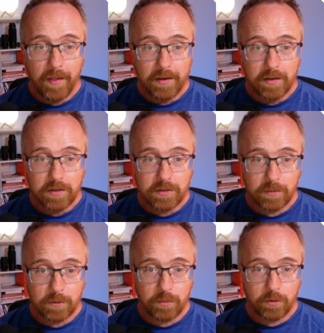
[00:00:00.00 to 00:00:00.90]
So the
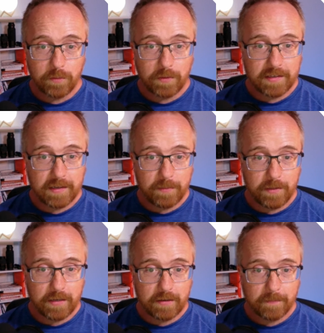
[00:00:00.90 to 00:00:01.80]
most important one, the
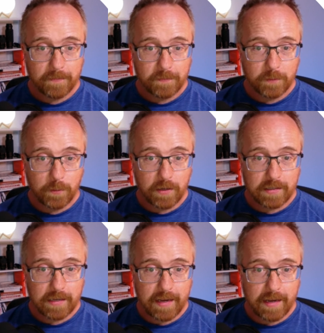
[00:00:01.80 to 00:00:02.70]
template. We want to
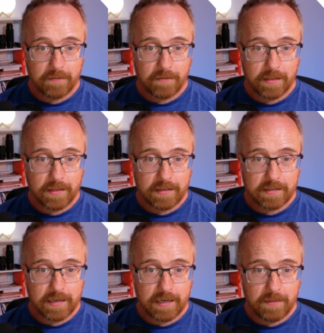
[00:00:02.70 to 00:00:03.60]
have this
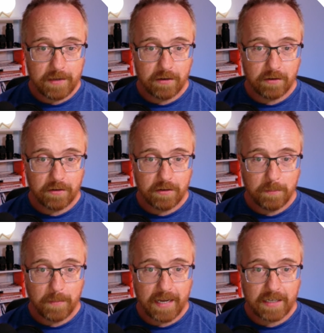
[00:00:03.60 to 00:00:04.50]
name here
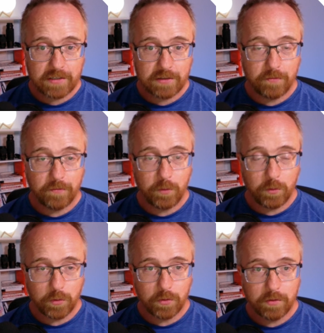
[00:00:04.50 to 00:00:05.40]
match the
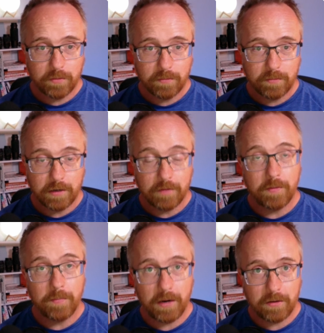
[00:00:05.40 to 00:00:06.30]
folder of the
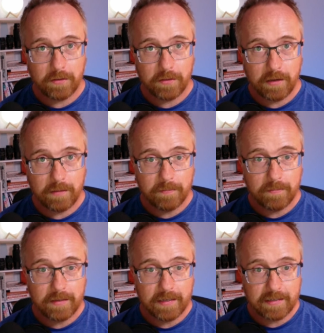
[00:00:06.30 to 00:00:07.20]
parent theme
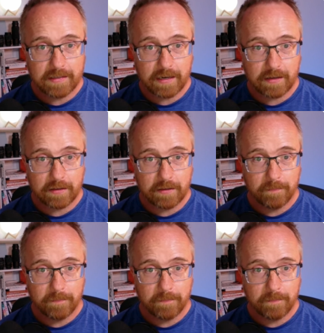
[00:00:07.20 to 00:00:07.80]
exactly.